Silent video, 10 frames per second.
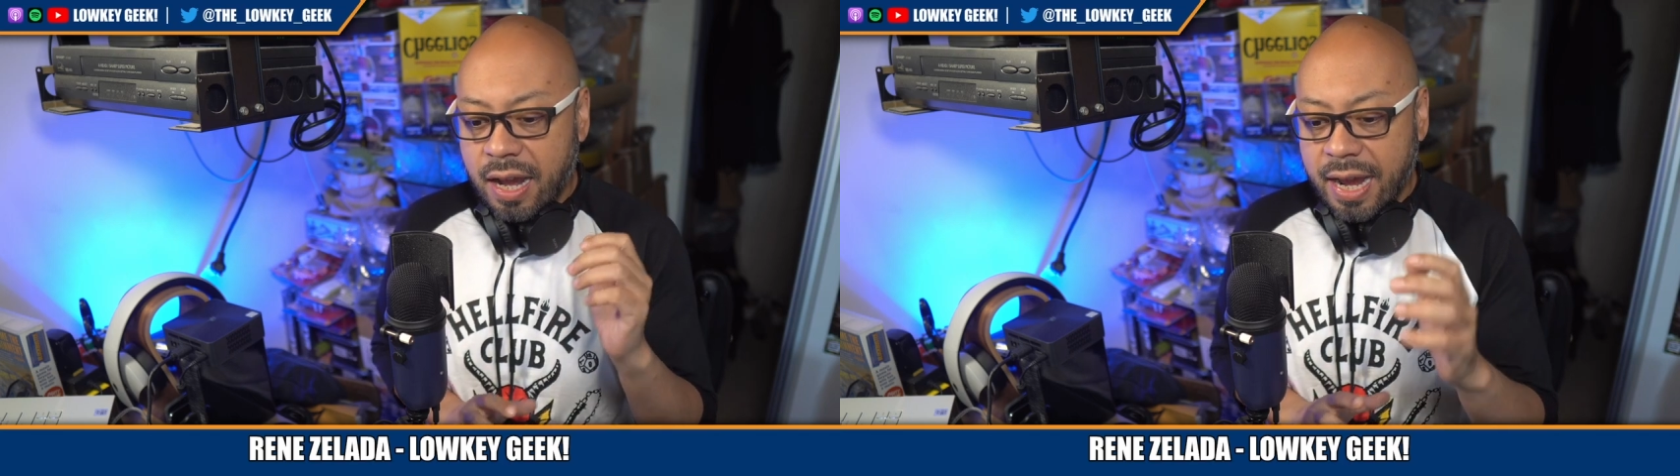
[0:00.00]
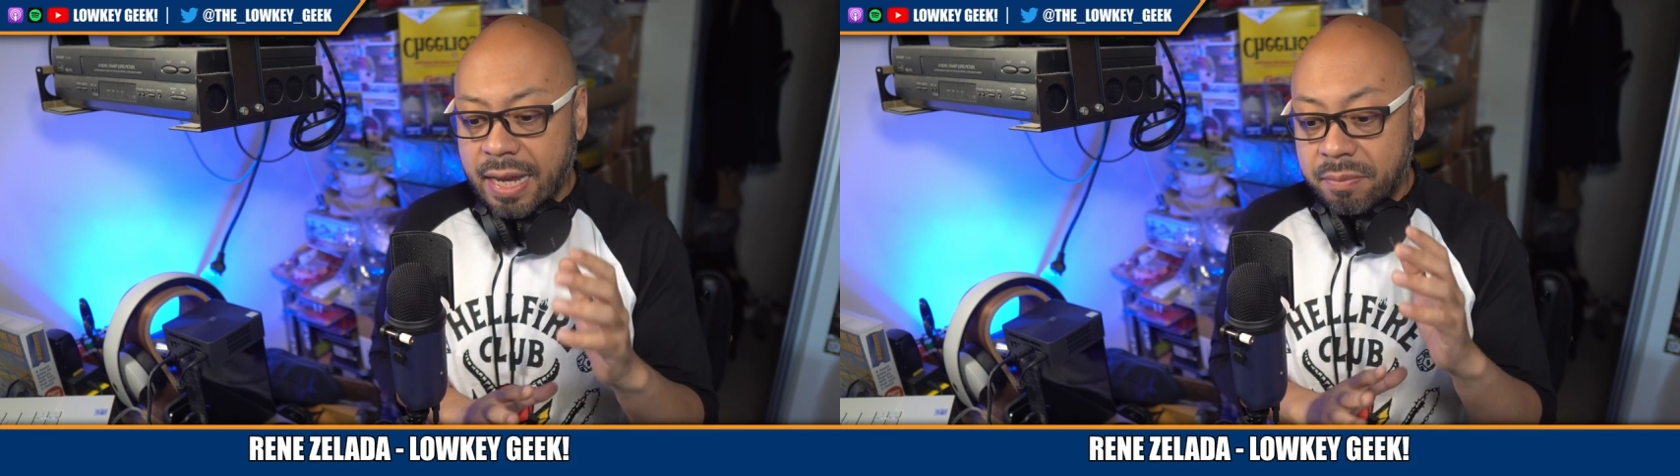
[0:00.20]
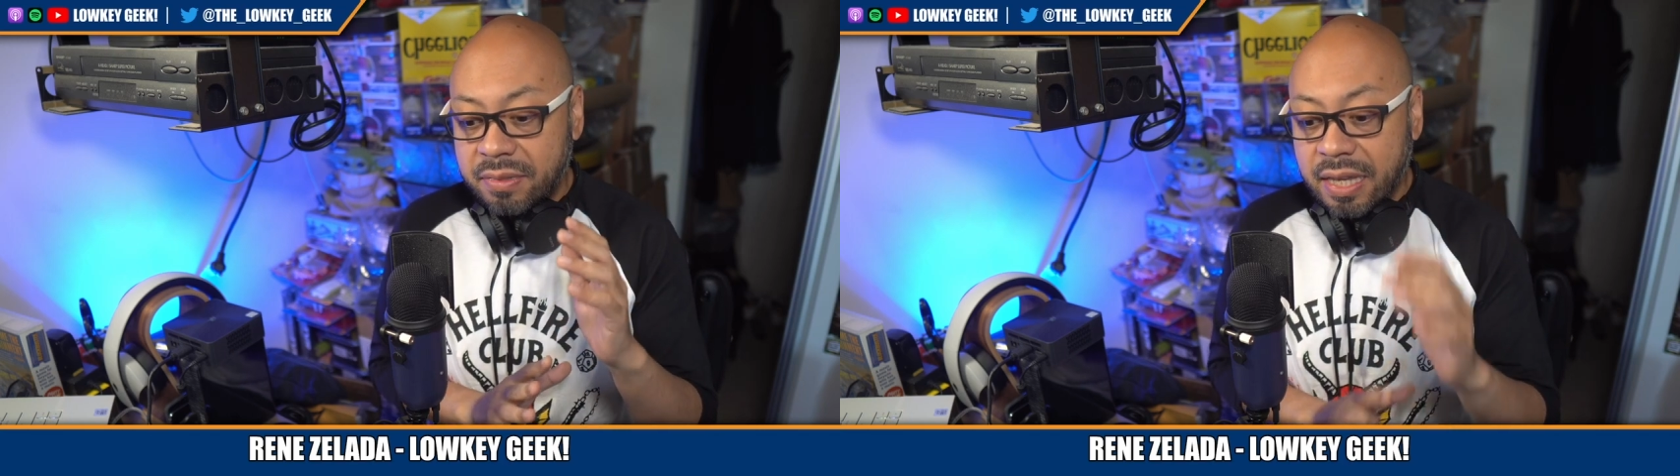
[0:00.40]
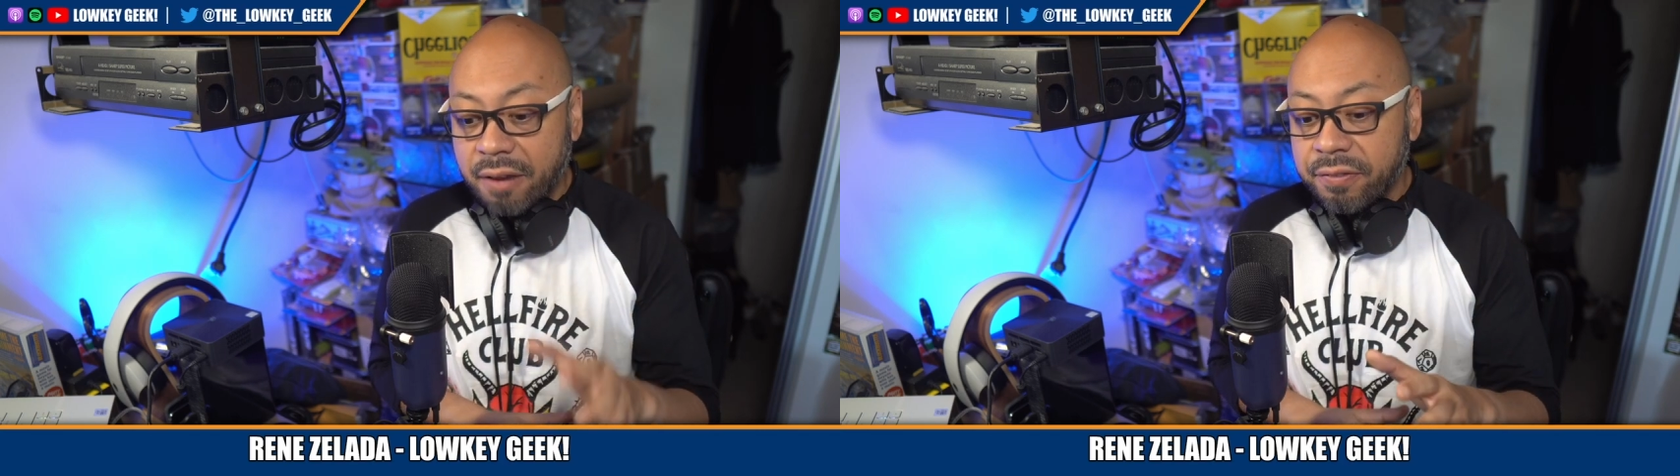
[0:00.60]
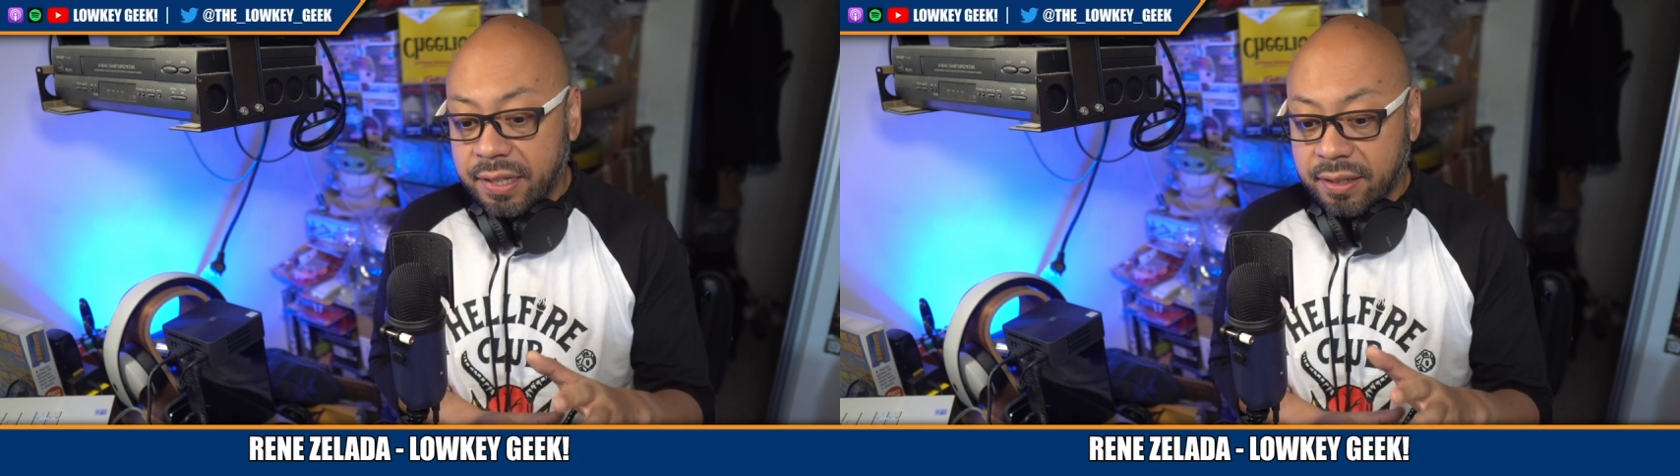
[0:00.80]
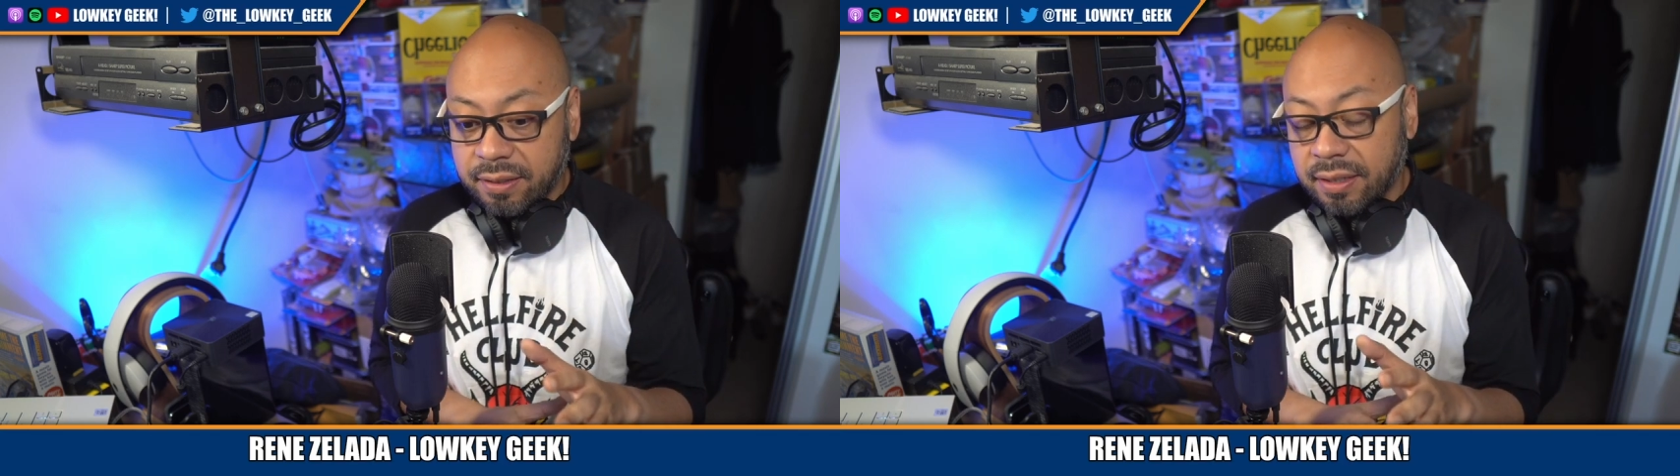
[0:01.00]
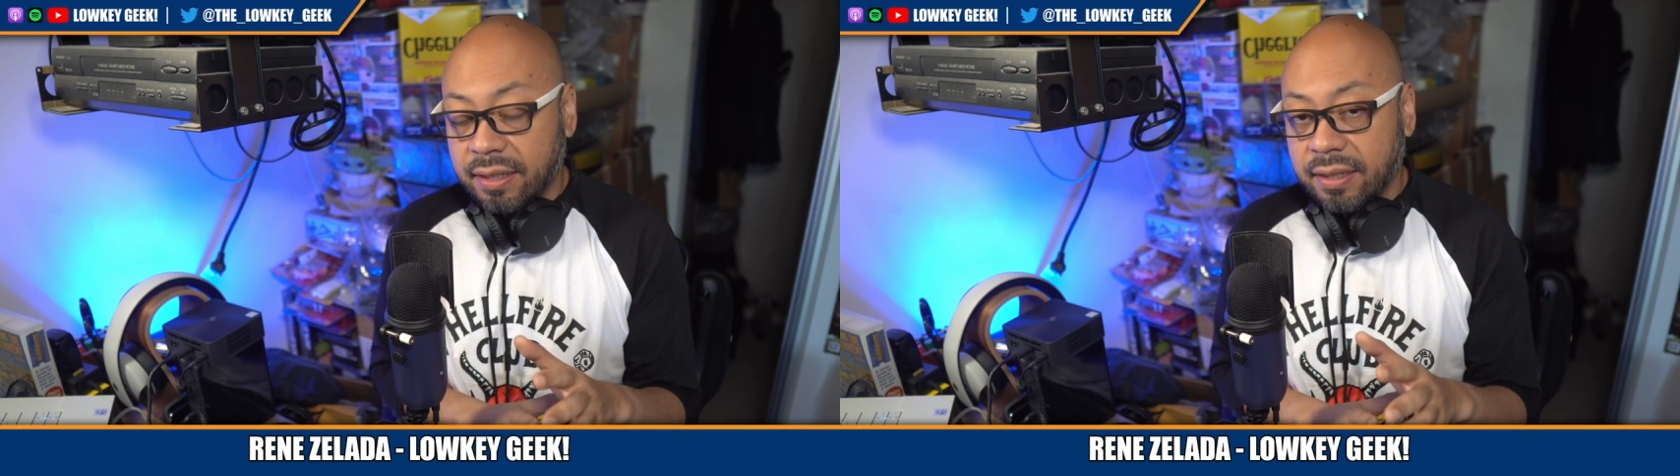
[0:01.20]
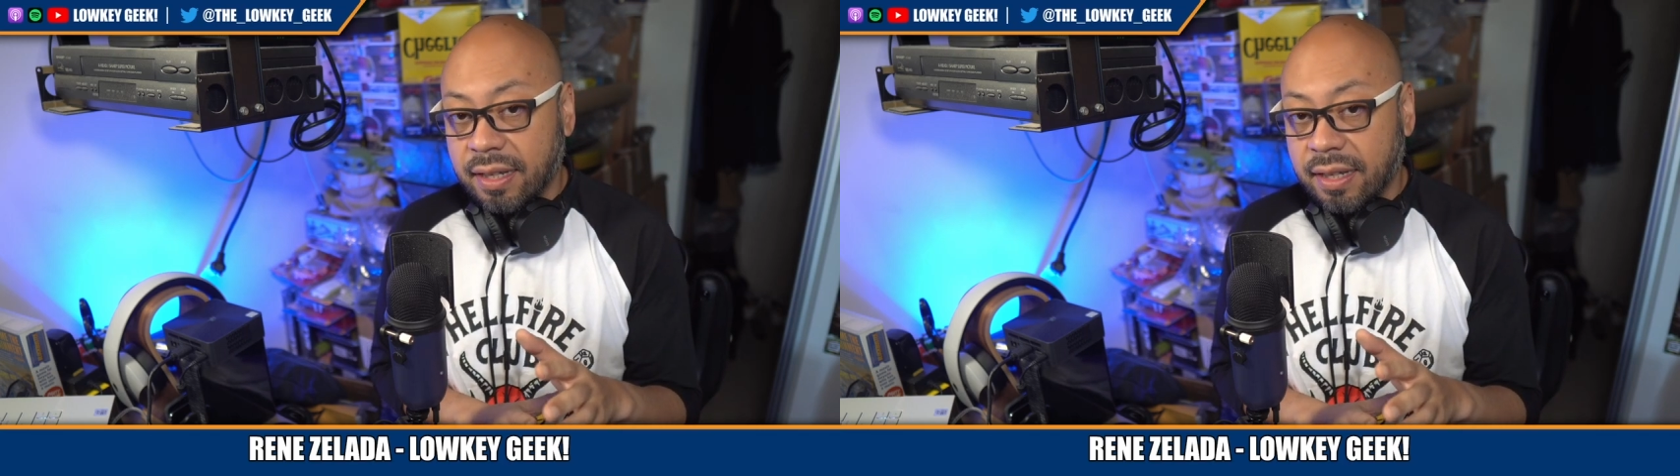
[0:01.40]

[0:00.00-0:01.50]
I am definitely